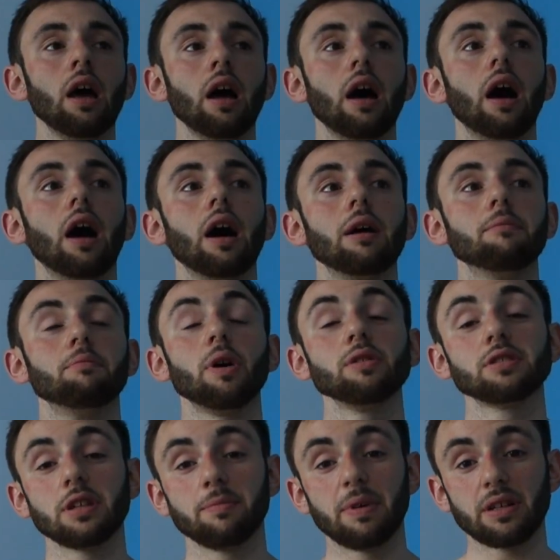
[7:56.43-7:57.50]

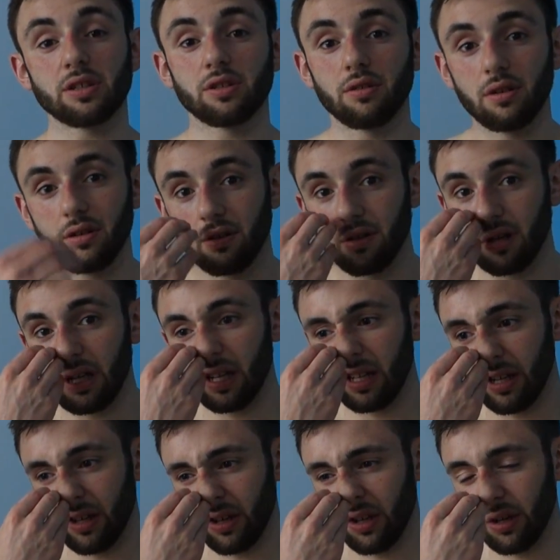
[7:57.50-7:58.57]
Posted a picture
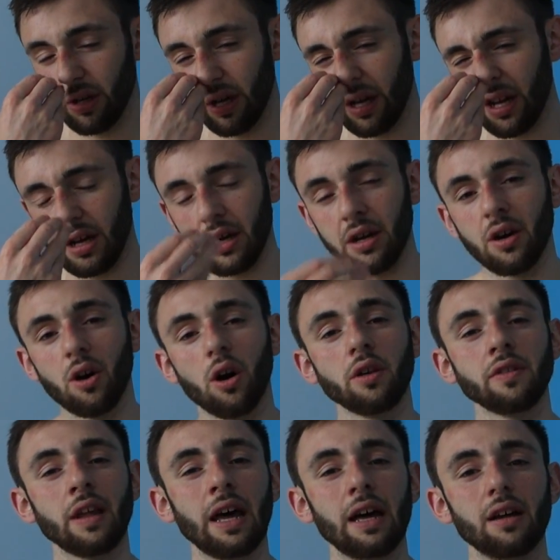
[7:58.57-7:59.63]

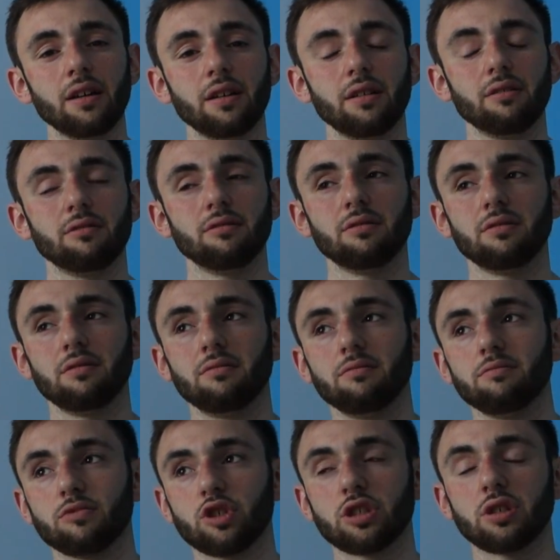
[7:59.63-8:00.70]
on that,
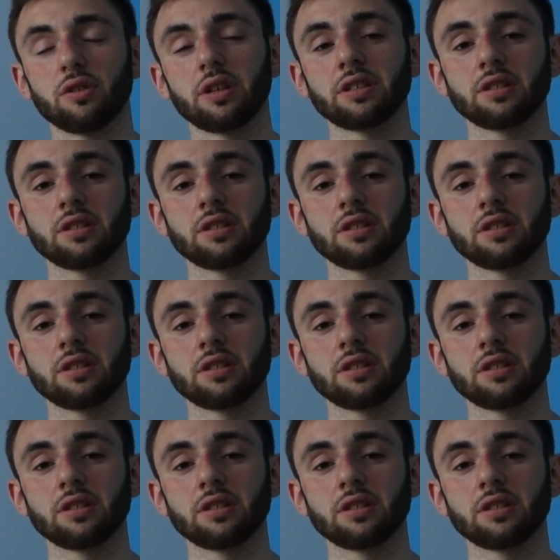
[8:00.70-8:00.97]
just on